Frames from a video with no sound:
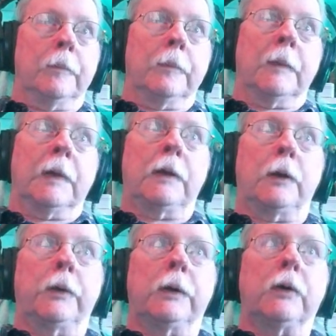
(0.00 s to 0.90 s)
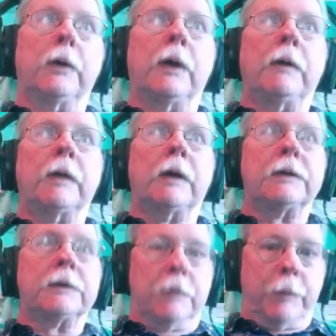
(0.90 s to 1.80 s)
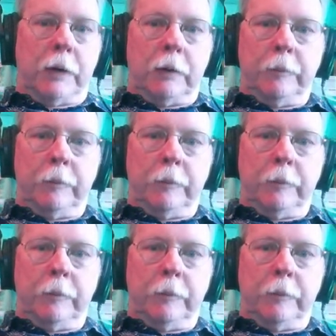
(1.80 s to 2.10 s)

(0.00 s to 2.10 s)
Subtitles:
There we go. Now I've got just the bottom.